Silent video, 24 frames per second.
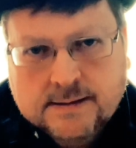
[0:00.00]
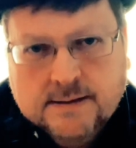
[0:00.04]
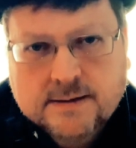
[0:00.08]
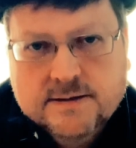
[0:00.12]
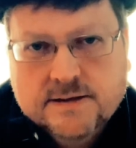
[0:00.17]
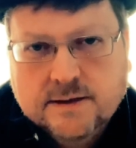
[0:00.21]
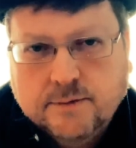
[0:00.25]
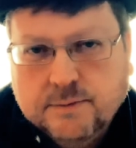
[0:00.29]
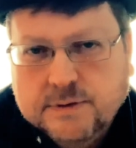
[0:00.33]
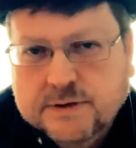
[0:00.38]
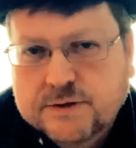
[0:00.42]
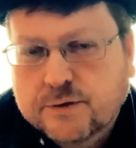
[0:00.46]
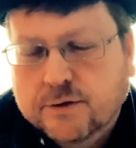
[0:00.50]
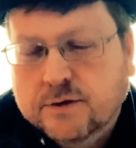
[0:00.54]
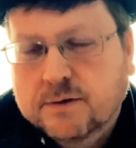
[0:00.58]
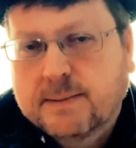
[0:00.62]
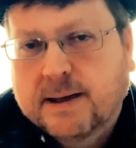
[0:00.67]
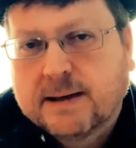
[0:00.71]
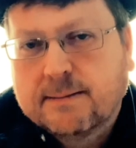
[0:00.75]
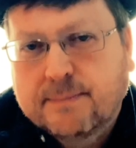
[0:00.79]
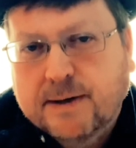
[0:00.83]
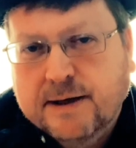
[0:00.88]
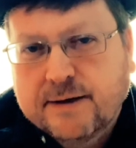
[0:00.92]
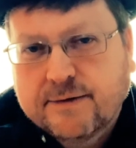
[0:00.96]
So we'll talk
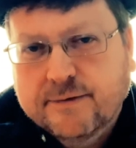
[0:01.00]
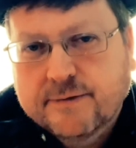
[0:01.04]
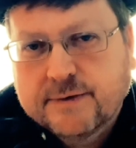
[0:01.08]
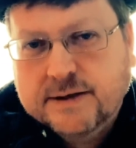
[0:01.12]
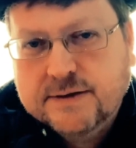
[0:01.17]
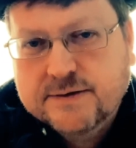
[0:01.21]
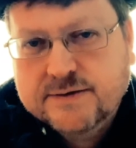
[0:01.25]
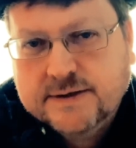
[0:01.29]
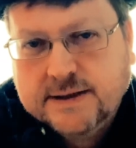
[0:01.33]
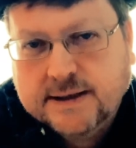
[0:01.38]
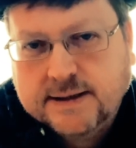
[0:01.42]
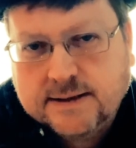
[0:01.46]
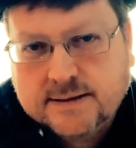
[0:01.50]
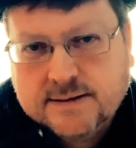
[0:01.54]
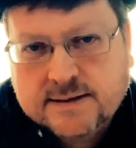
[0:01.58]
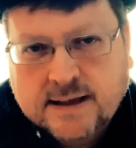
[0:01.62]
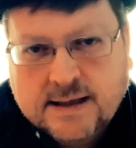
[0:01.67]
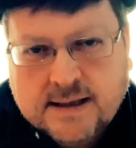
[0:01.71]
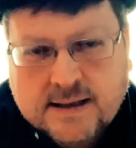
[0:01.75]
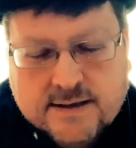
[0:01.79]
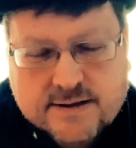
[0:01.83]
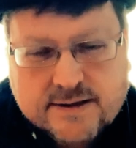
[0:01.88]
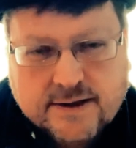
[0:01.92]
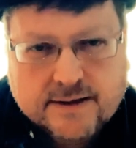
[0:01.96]
about both of those things.
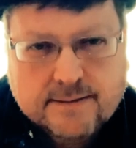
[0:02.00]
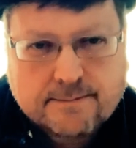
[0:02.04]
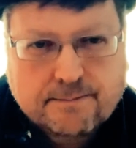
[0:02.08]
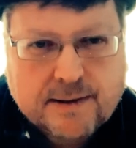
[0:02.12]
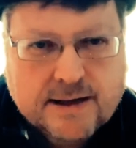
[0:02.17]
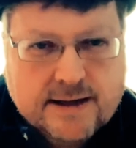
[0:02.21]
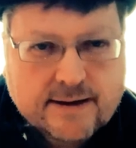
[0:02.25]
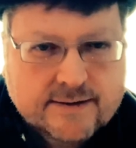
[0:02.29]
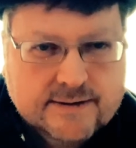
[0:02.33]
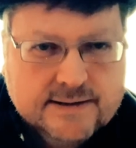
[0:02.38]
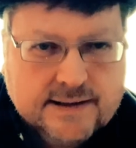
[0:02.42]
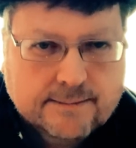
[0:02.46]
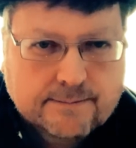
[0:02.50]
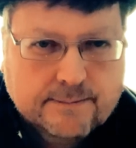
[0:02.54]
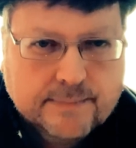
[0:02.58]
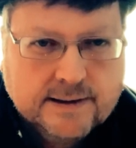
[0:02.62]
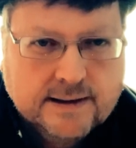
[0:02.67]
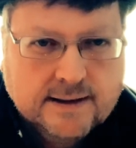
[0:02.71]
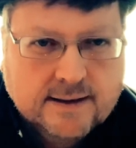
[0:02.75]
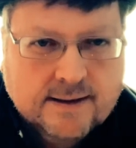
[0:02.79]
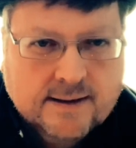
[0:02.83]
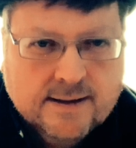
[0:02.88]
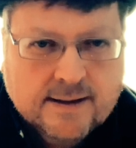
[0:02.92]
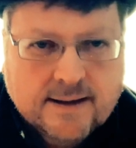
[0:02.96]
So the birth
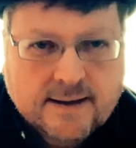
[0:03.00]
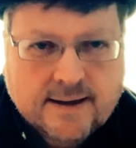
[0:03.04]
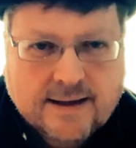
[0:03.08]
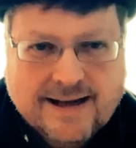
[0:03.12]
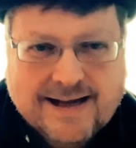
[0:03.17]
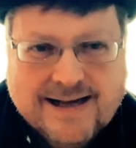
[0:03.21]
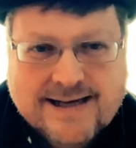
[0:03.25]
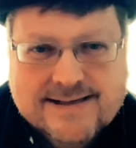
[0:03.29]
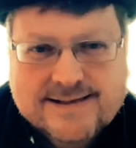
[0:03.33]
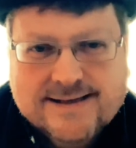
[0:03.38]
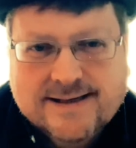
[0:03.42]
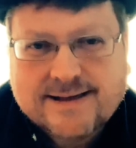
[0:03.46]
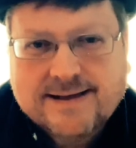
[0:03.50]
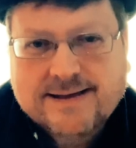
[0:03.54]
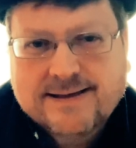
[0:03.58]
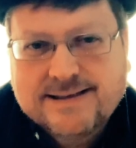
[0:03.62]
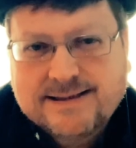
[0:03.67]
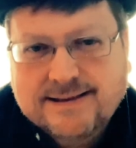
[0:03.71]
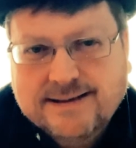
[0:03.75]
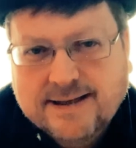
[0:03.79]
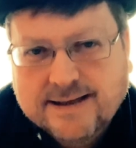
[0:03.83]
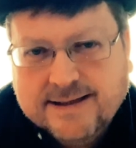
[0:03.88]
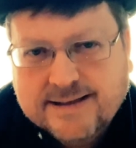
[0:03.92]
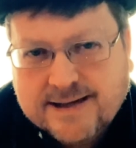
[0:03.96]
number is the
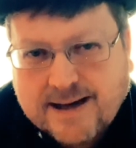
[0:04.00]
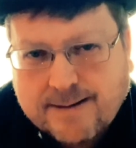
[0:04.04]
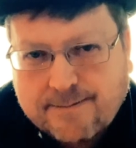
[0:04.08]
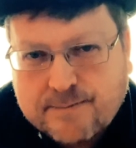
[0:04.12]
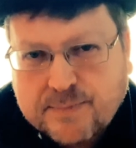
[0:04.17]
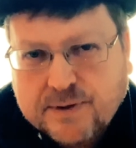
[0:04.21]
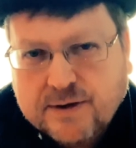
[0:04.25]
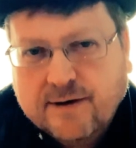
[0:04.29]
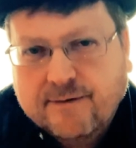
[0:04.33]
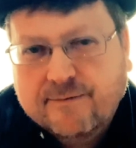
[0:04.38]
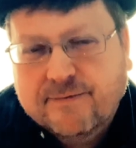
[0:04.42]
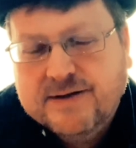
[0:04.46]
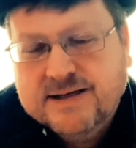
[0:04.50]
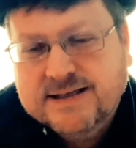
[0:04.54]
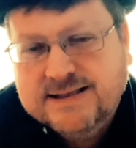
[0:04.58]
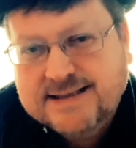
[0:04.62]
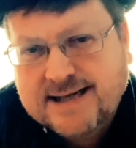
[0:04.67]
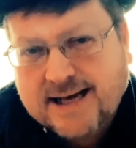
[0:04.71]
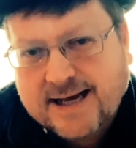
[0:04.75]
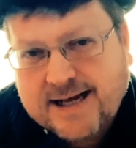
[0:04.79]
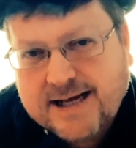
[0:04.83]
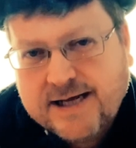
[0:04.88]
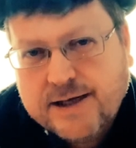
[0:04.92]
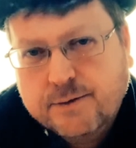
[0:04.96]
number of the
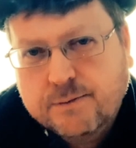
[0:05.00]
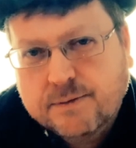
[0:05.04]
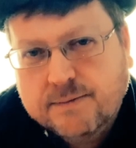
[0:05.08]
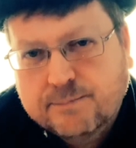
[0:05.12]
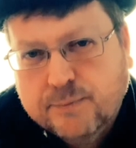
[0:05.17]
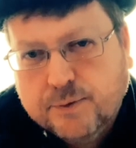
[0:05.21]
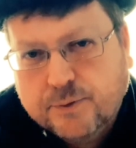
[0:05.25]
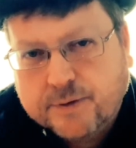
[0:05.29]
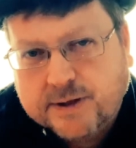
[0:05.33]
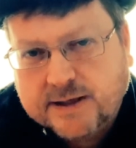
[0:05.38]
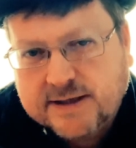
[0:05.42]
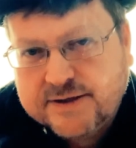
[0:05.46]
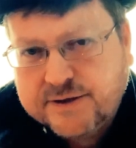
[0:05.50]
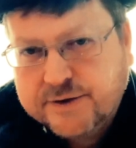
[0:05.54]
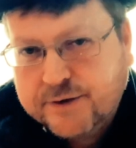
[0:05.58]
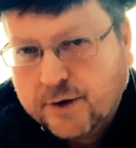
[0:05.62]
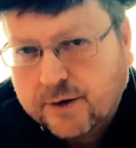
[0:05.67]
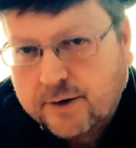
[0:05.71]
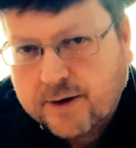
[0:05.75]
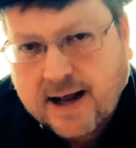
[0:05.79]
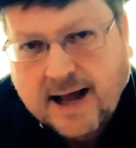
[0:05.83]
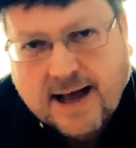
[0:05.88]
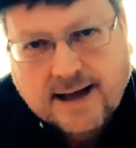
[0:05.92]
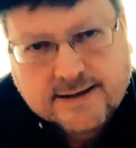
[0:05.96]
day you were born. It's
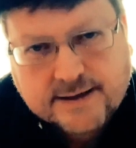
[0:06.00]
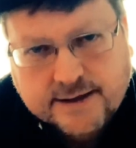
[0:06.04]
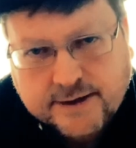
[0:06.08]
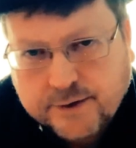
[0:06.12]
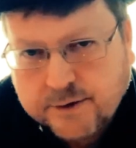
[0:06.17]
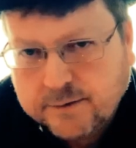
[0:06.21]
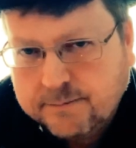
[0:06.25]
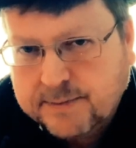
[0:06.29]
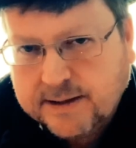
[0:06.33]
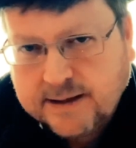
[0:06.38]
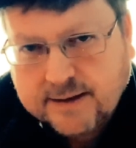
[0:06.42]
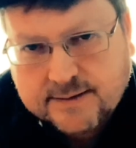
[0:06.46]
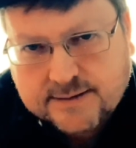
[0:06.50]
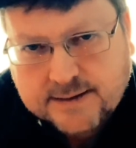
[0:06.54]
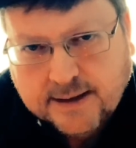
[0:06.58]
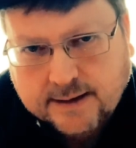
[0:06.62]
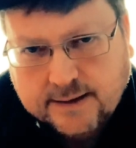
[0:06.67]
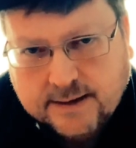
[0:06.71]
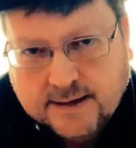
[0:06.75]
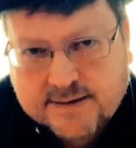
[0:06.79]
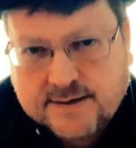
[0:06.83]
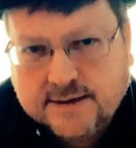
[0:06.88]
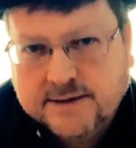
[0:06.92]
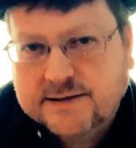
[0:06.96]
not adding your birth date.
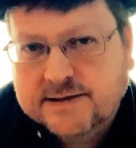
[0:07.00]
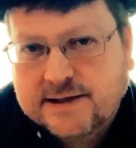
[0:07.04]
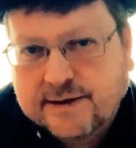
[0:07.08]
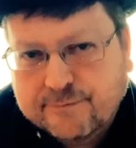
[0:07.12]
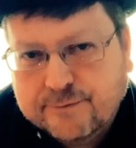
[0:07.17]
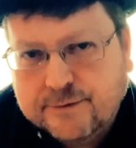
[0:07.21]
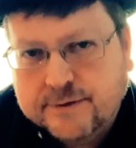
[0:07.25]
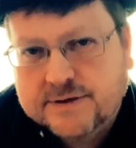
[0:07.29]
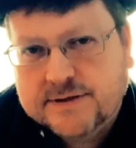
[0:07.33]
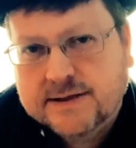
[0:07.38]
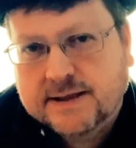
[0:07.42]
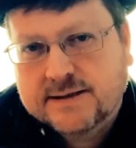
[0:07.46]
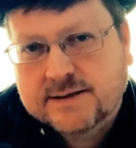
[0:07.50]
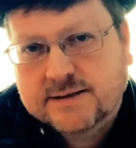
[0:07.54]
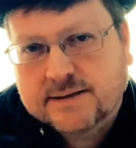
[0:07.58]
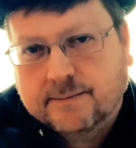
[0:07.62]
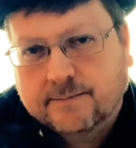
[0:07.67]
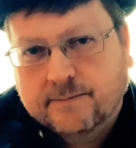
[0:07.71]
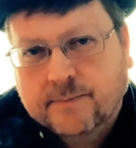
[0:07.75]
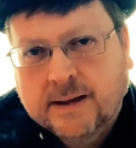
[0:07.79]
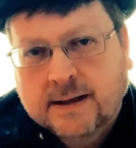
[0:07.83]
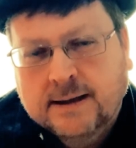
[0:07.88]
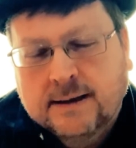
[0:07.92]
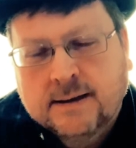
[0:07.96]
That's a different system.
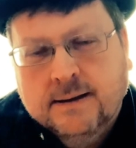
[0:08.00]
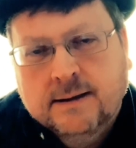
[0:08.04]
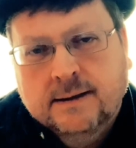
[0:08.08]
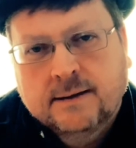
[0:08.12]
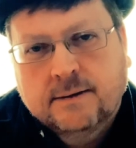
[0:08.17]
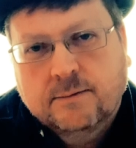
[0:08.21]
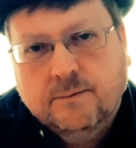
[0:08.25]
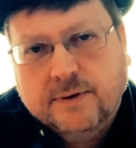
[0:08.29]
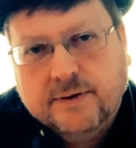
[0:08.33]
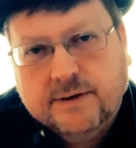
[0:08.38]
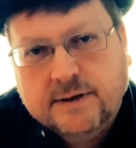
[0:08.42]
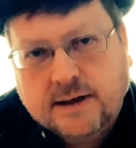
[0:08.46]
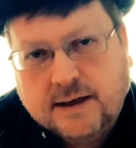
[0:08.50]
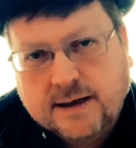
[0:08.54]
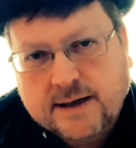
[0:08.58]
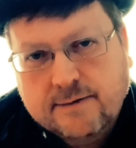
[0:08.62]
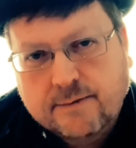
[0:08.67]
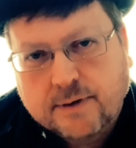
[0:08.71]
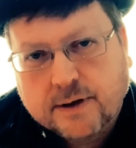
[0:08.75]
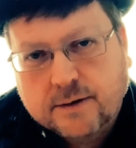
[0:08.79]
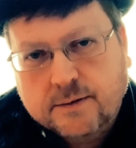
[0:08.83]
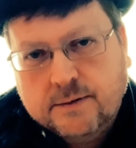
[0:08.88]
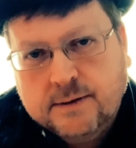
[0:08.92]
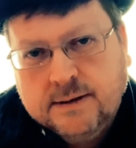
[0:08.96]
With
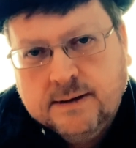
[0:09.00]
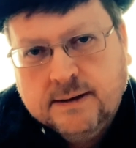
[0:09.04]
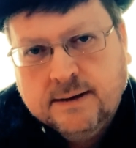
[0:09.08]
Cheiro,